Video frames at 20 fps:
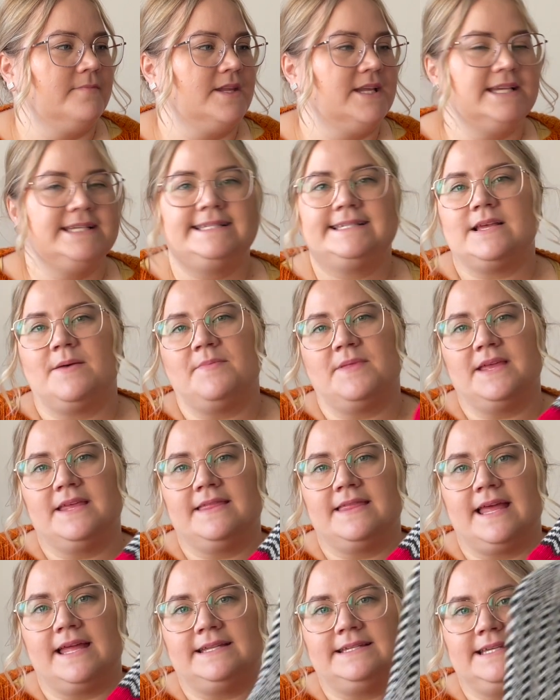something
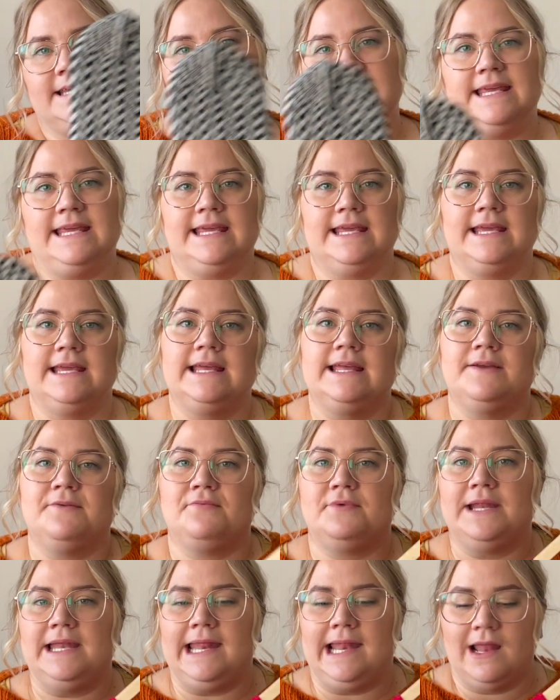that he
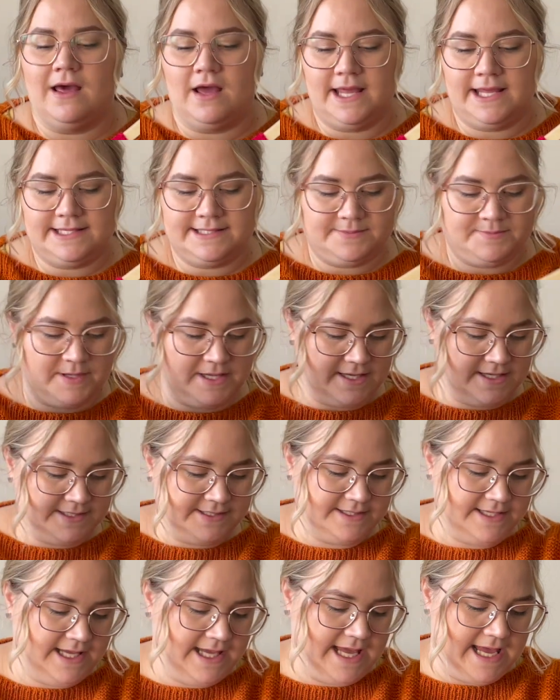really likes,
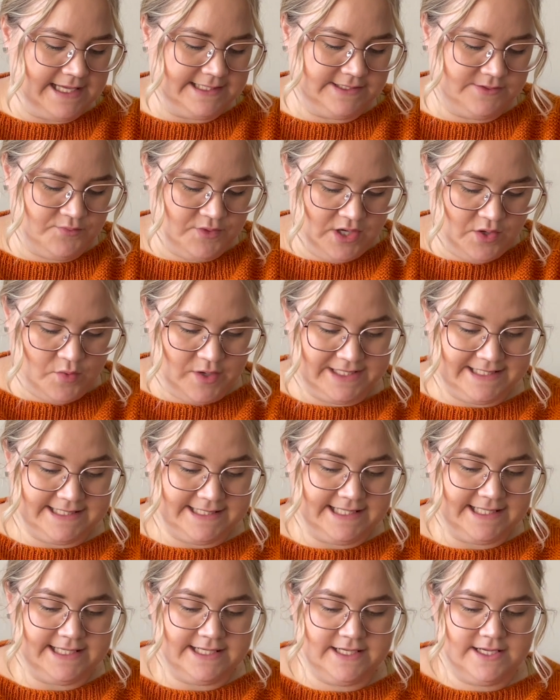because he has
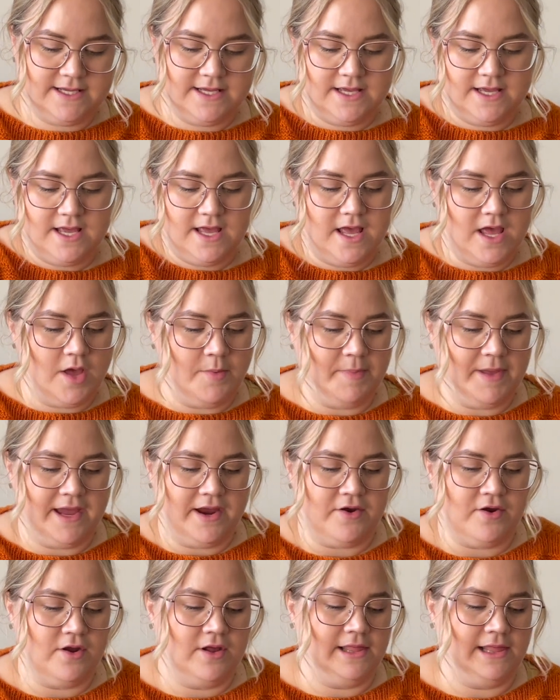requested a
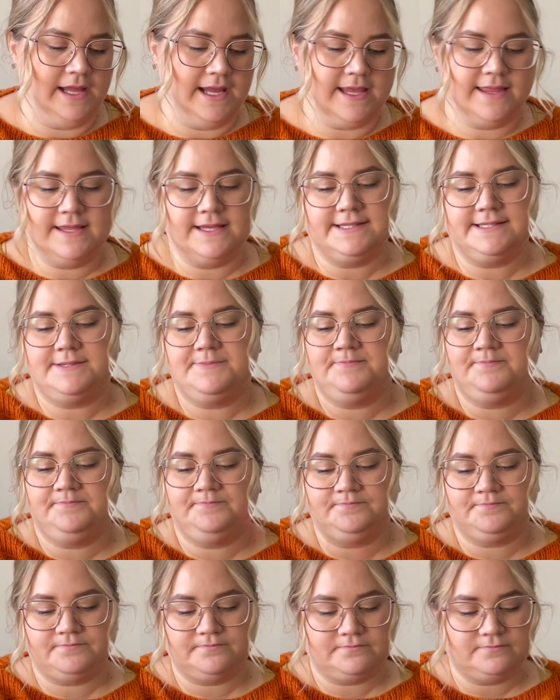pair like this.
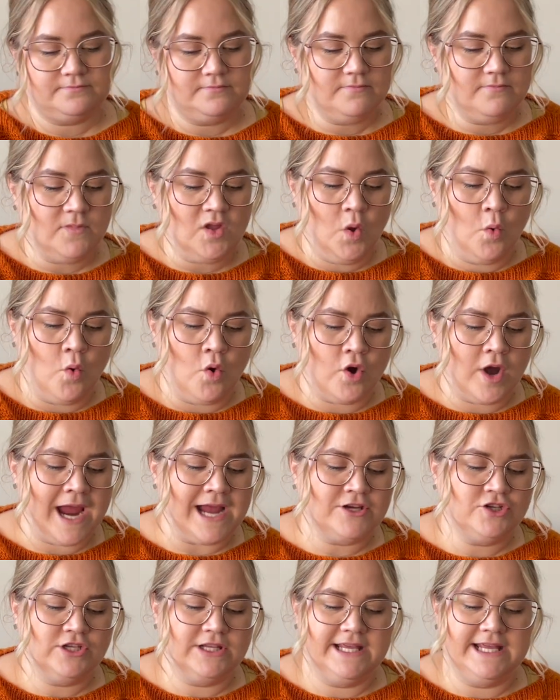Or
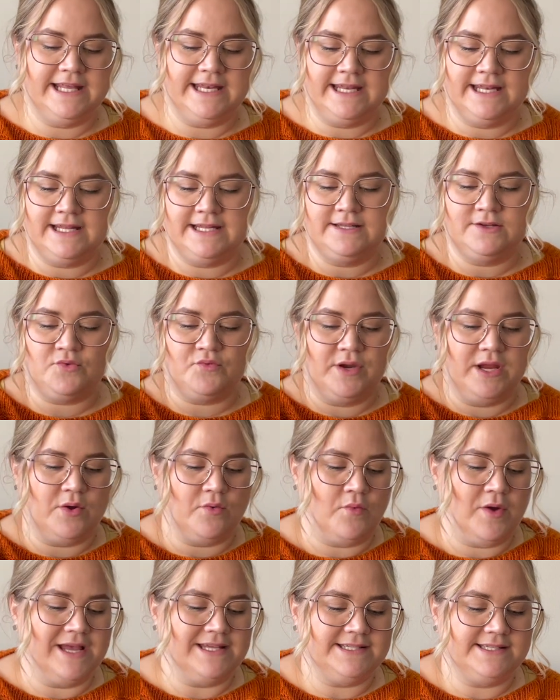actually, he didn't
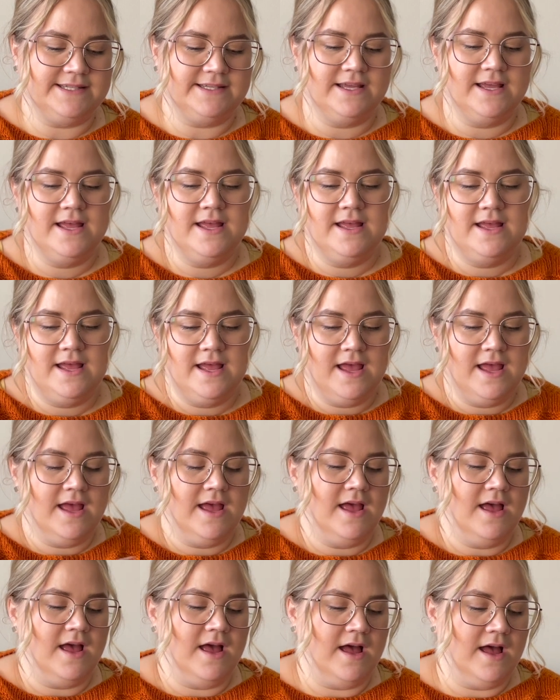request,
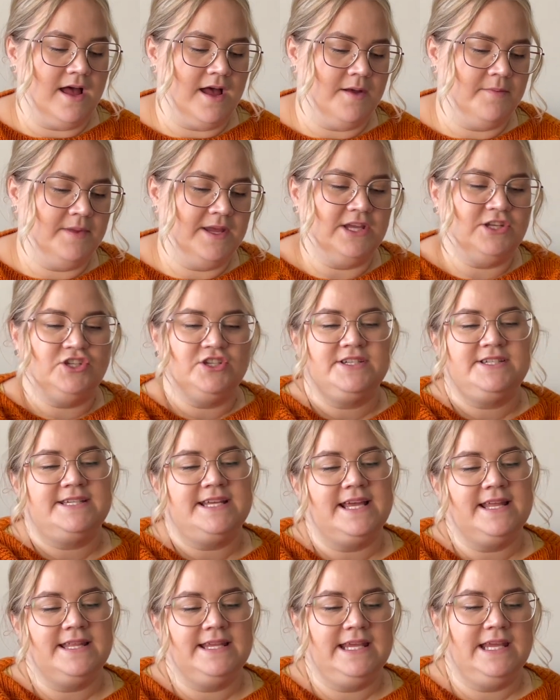he just
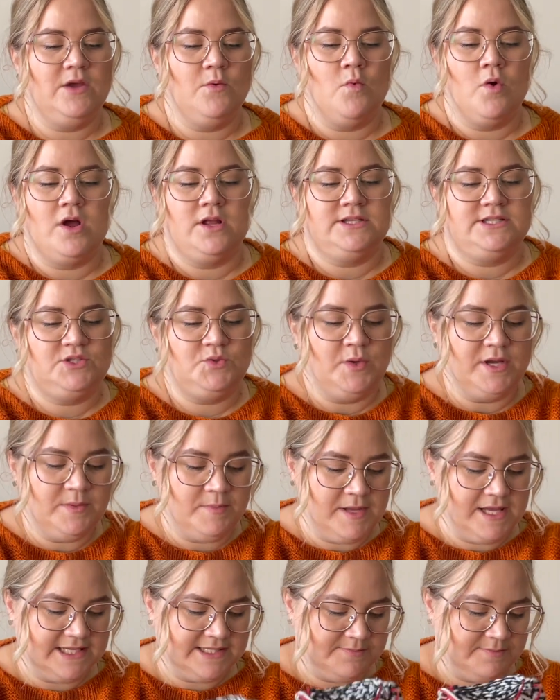said he want Twin
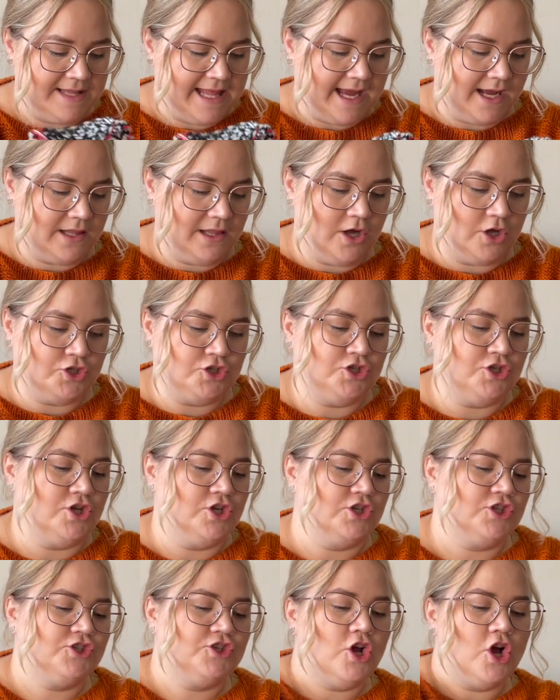Peaks Black Lodge
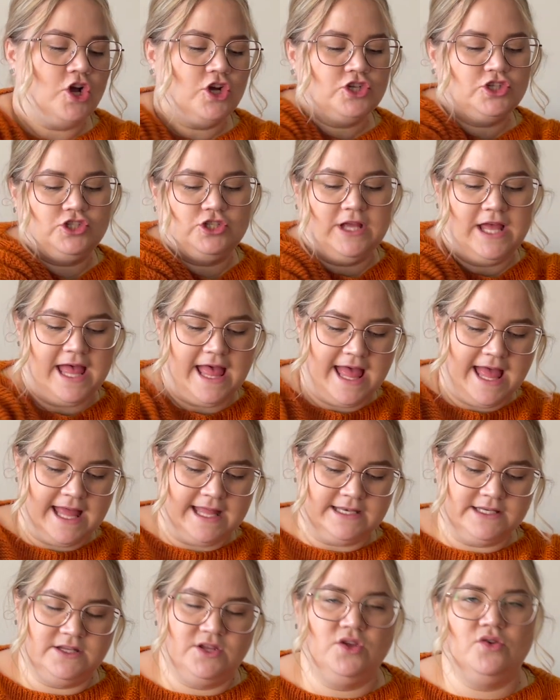socks,
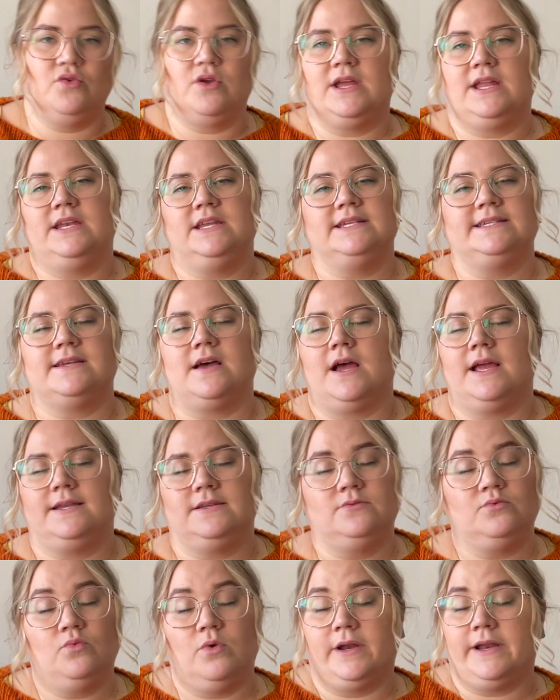and you can
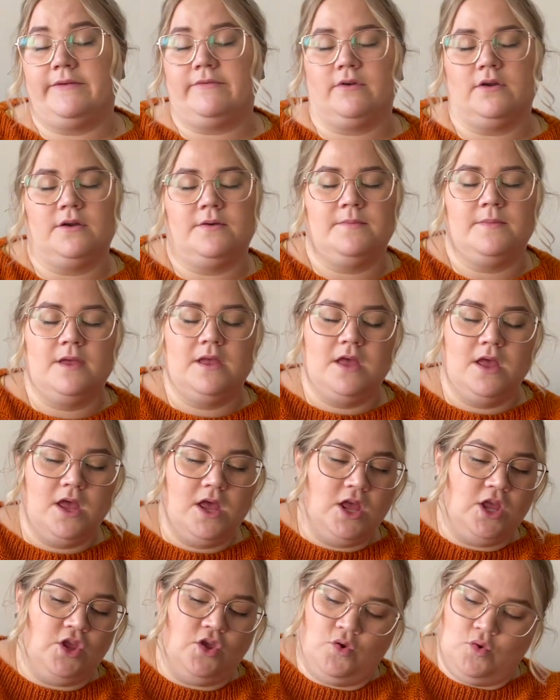decide whatever
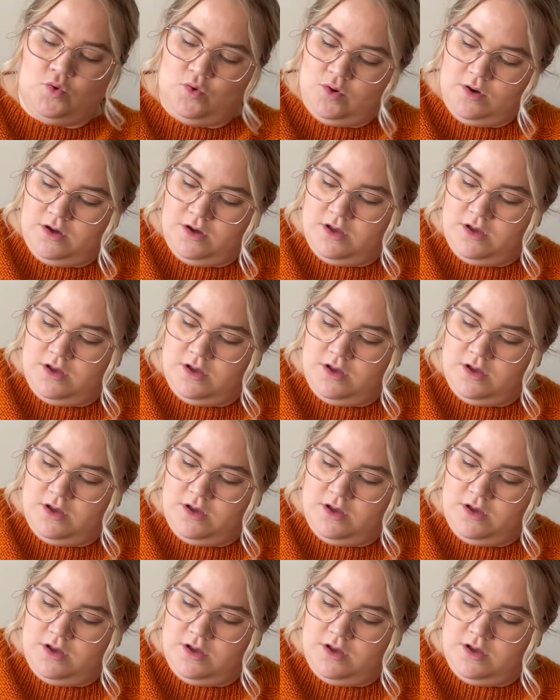you